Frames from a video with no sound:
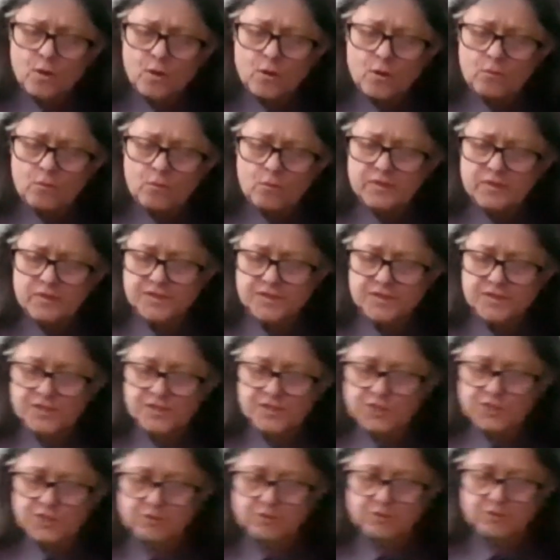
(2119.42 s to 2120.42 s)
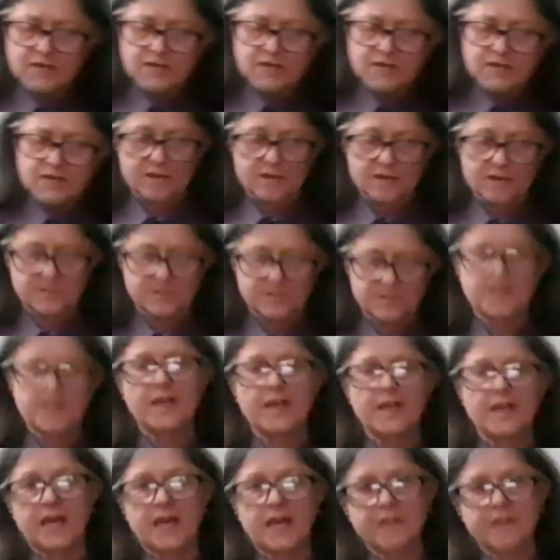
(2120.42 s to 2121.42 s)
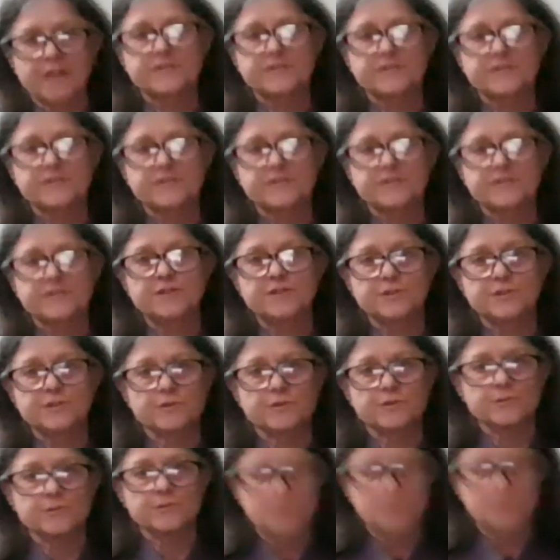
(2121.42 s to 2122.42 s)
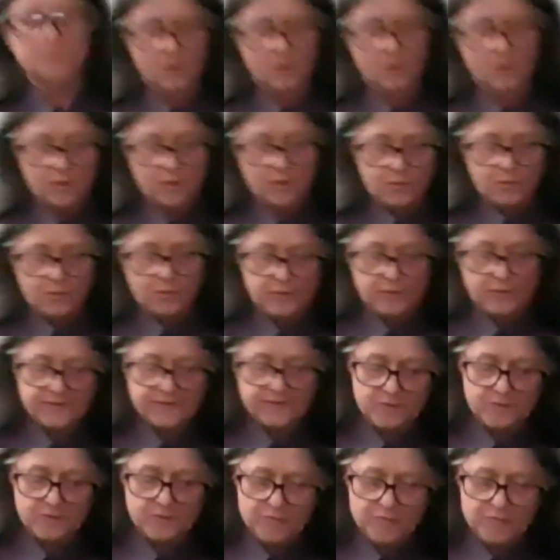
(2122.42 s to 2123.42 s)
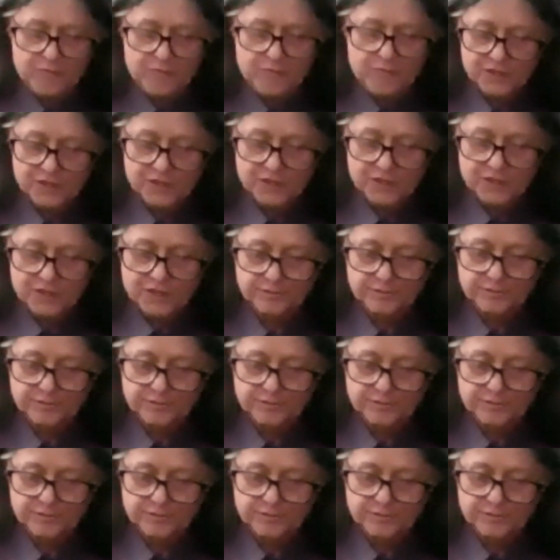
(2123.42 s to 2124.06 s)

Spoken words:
what does a treehouse have to do with compassion?